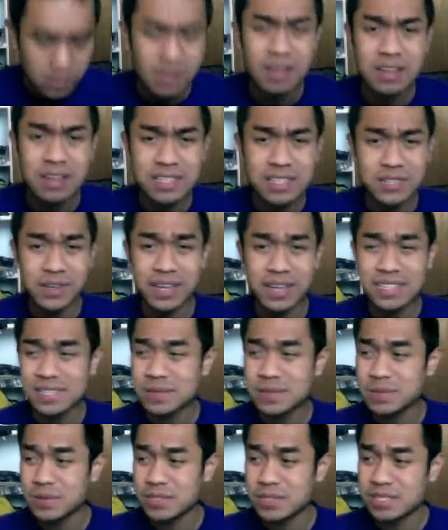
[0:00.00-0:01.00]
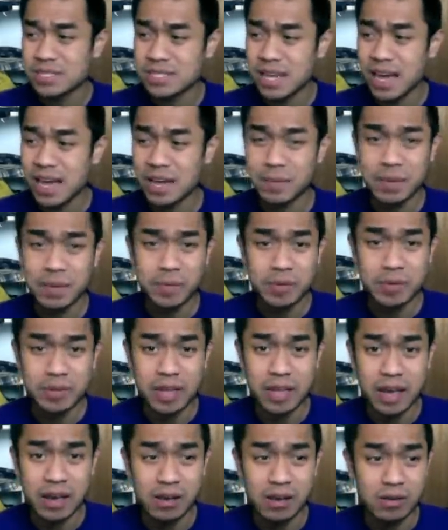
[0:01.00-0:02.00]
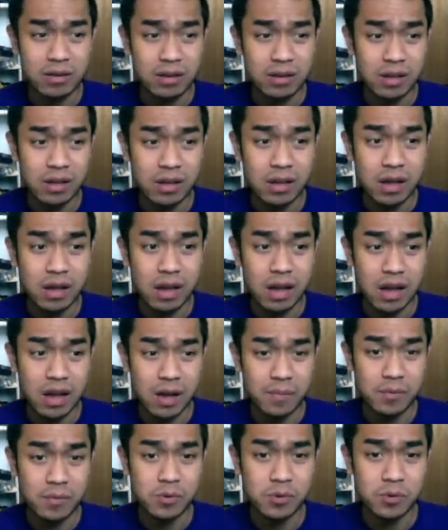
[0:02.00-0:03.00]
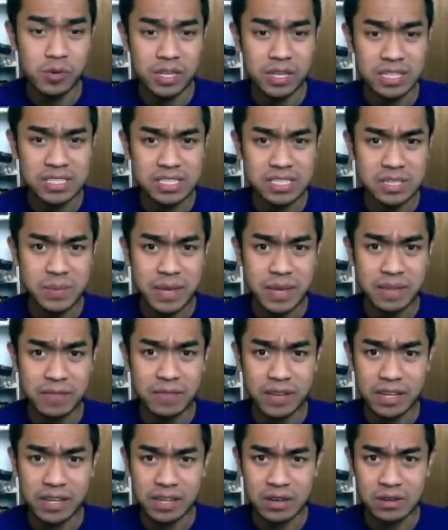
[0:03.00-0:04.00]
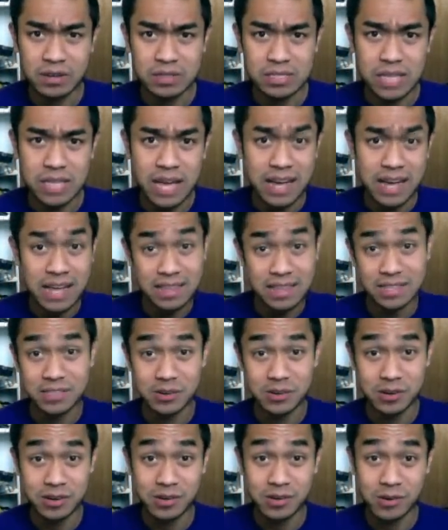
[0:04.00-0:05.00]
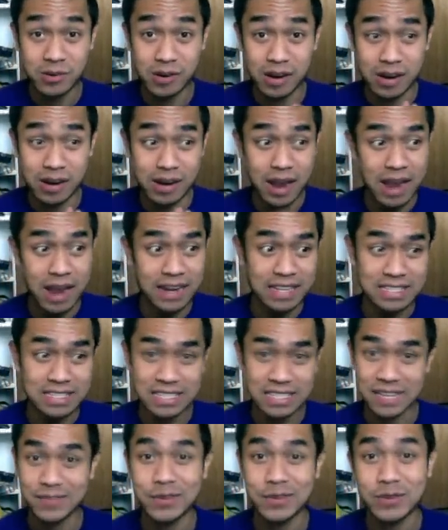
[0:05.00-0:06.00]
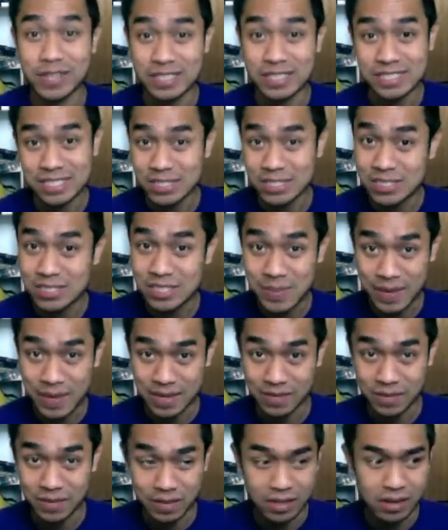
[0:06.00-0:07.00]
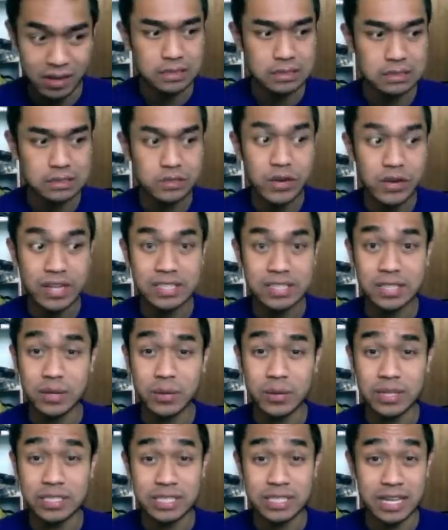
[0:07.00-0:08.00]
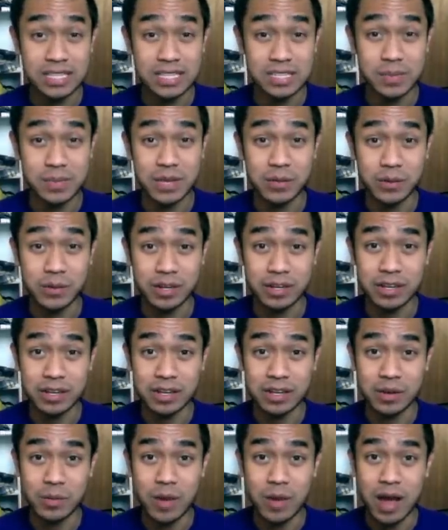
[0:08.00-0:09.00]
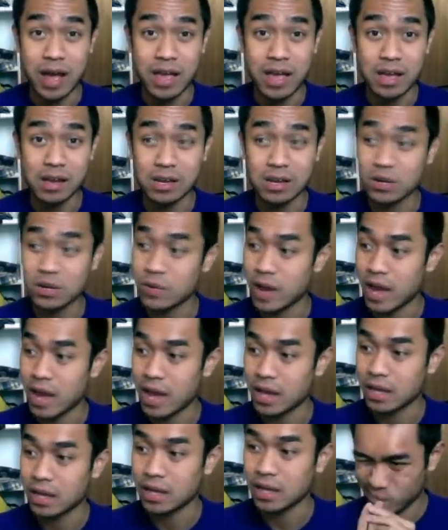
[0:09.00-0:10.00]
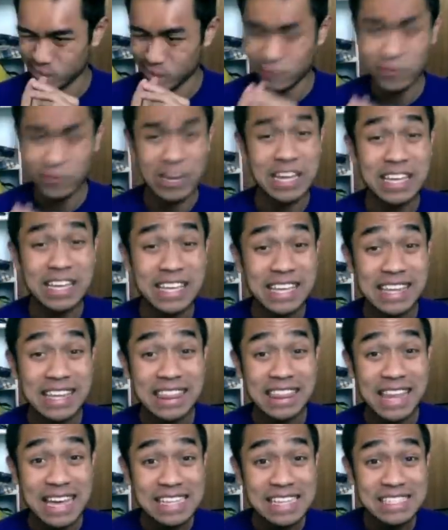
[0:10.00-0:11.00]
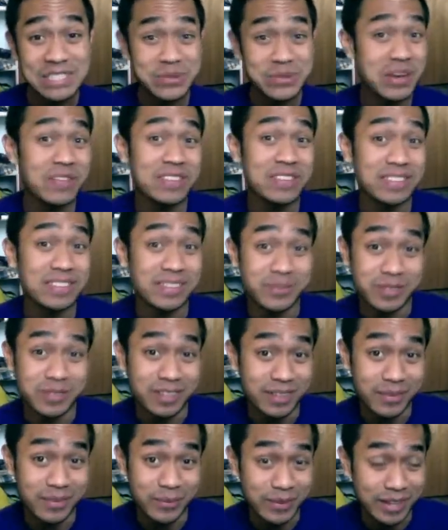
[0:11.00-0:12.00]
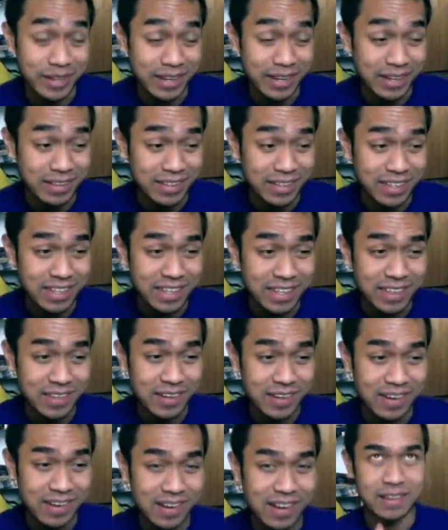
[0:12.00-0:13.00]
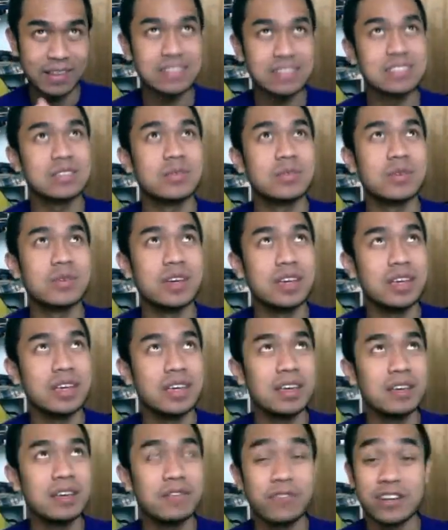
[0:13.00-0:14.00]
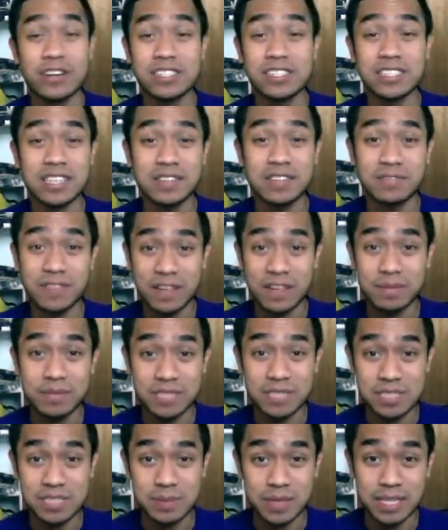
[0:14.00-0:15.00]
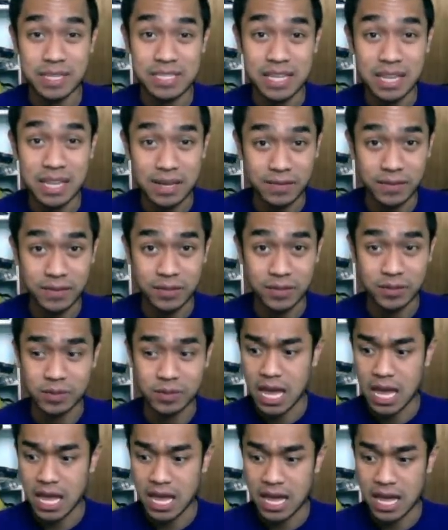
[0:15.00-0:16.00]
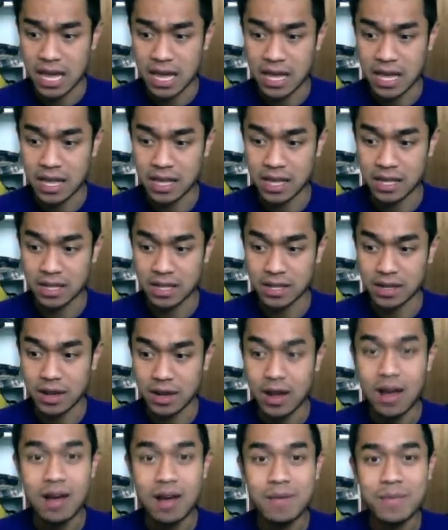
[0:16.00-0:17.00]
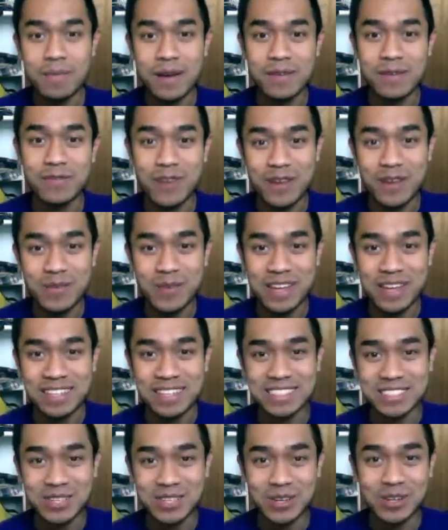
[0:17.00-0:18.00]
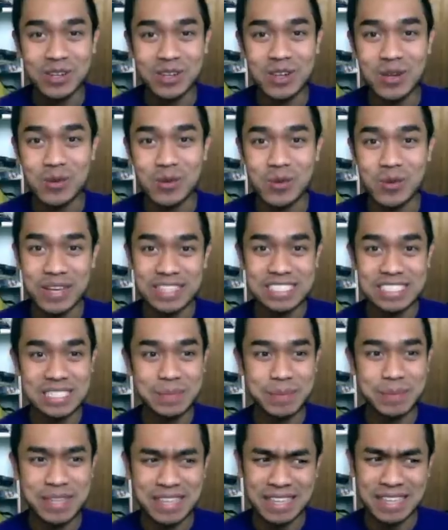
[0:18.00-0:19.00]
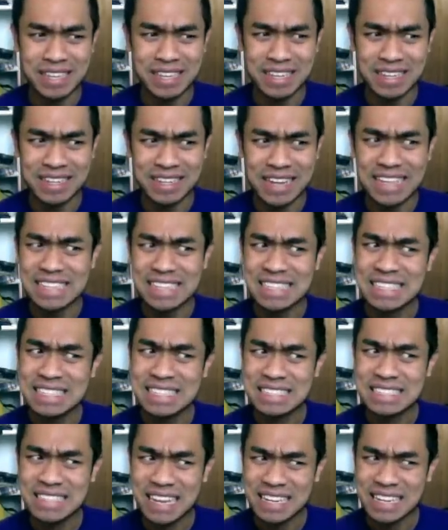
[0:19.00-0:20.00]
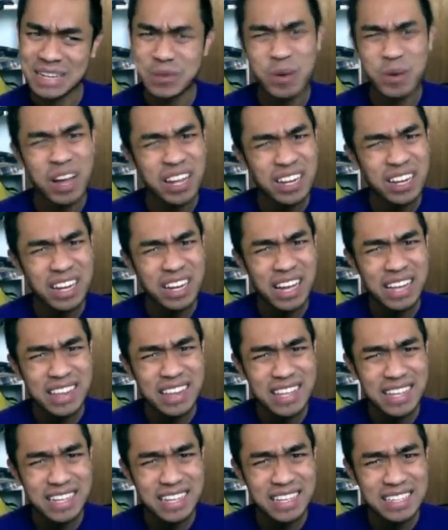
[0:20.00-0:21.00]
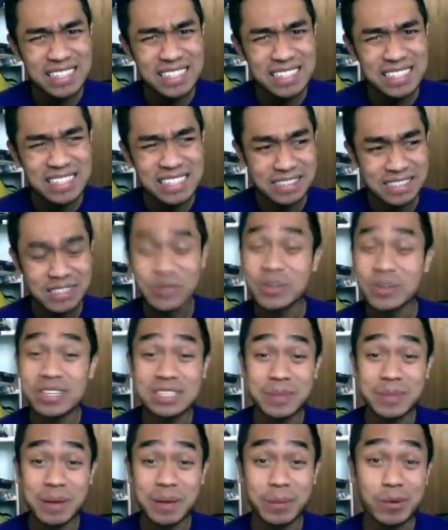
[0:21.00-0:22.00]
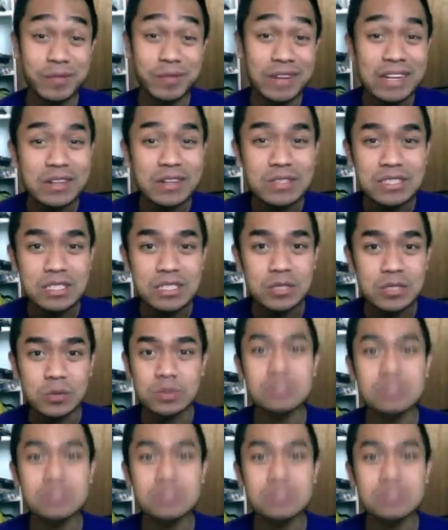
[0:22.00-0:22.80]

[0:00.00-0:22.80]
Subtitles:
So I guess I'm supposed to tag people now. Who needs to make videos? I got the door core. I need to give you an excuse to make a video. Craig to the Richie hasn't made one in a while. Craig. Frankie and Lights, you haven't done one in a while either. It's 3. Freshly Flip, just because I love you. And, oh, my friend Rachel. Rachie B91, I think it is. You need to make more videos too.